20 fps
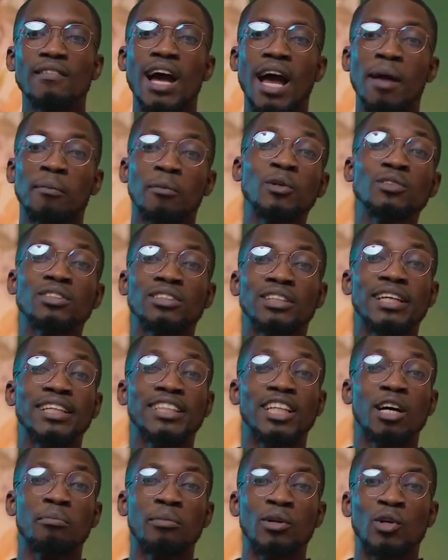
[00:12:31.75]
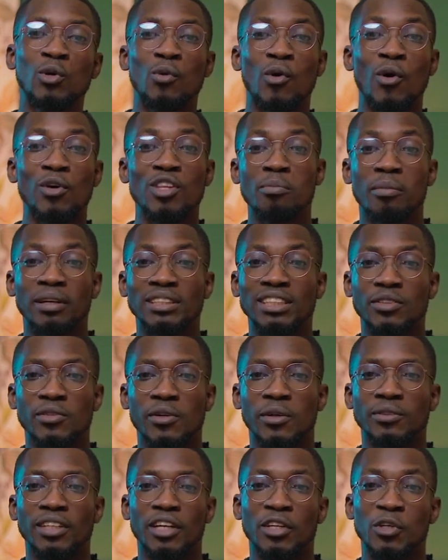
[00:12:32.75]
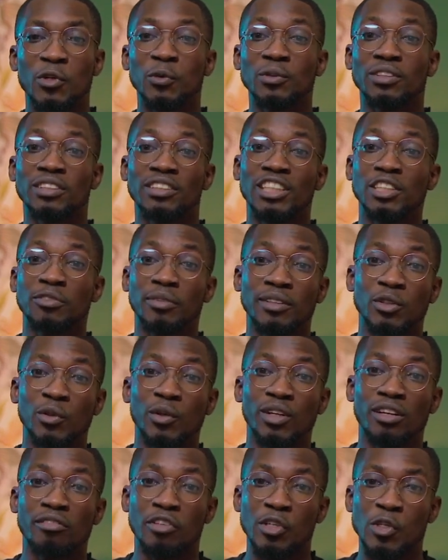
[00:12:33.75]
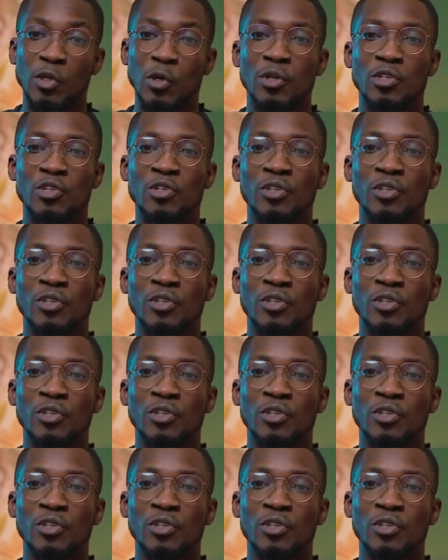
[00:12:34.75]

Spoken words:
I'm going to link down below all the materials I used in this particular video.